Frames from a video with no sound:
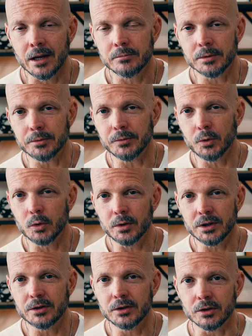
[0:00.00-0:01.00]
But before
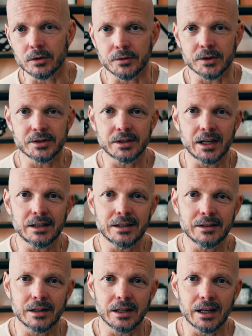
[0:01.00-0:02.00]
we do, if you stay
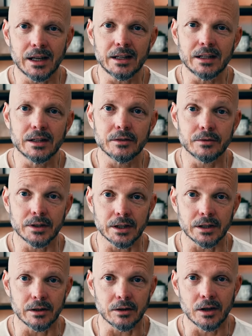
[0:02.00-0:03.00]
to the end of the
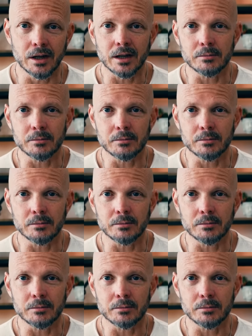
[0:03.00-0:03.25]
video,